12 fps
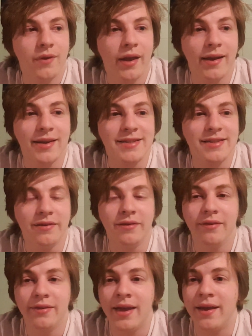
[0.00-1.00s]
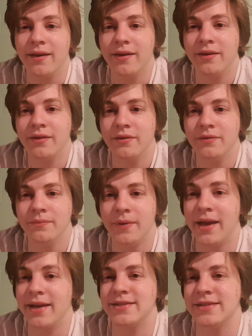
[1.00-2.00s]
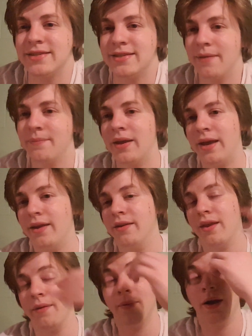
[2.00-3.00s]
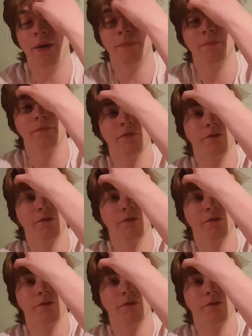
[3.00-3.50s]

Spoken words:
And I still thank my ex's stepdad and mom